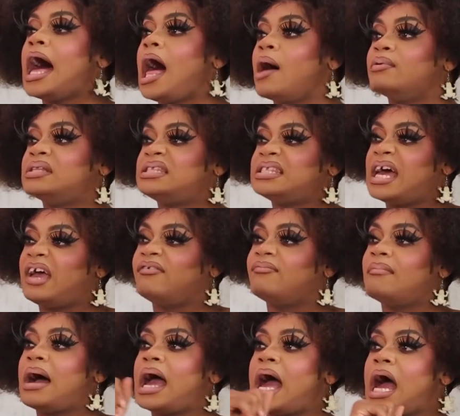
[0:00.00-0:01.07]
I would save
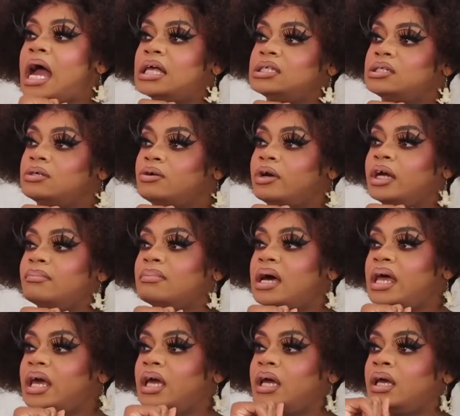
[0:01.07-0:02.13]
my ice cream
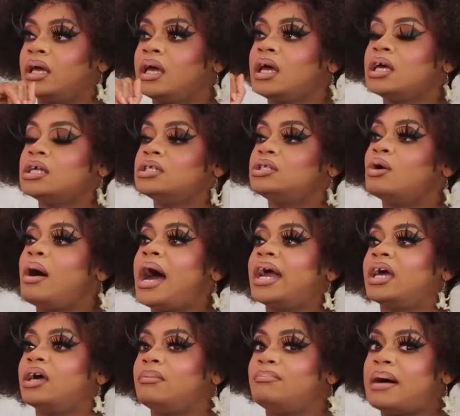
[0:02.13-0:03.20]
money so I
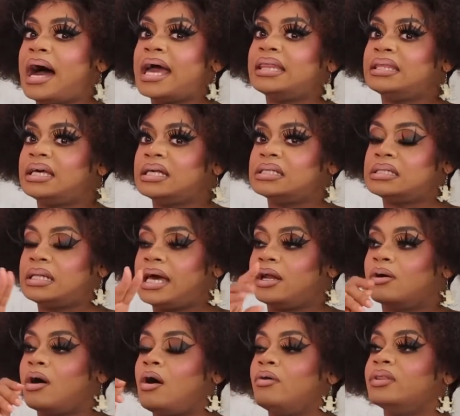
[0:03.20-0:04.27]
could buy things
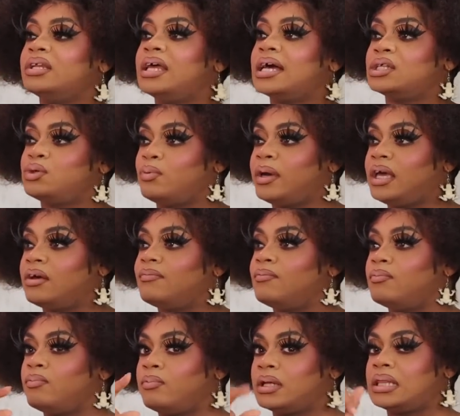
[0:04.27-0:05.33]
later on the next week
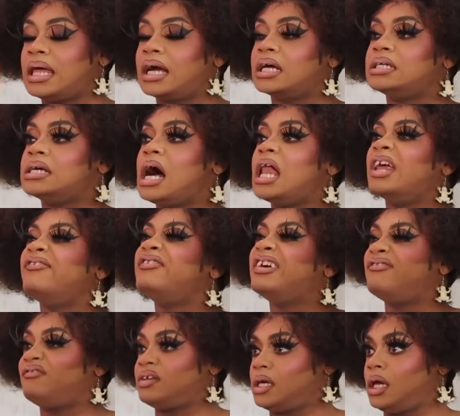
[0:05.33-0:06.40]
with like
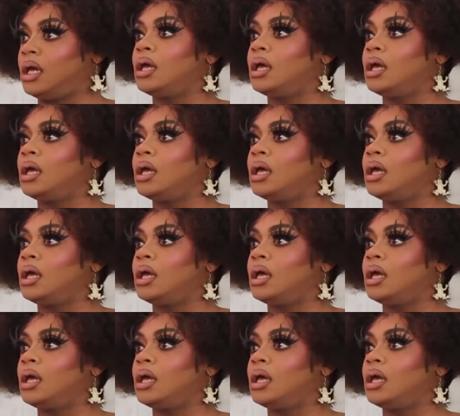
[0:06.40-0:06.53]
$1.50.